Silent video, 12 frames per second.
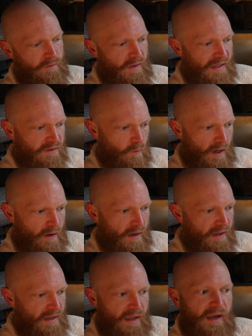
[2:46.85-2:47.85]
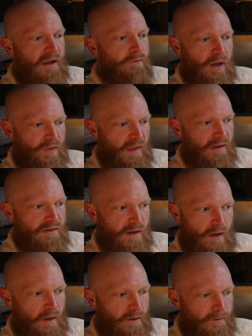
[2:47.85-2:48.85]
That's where I get everything
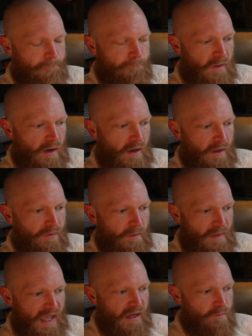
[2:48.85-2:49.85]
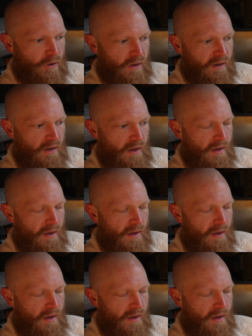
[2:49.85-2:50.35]
done on the MacBook.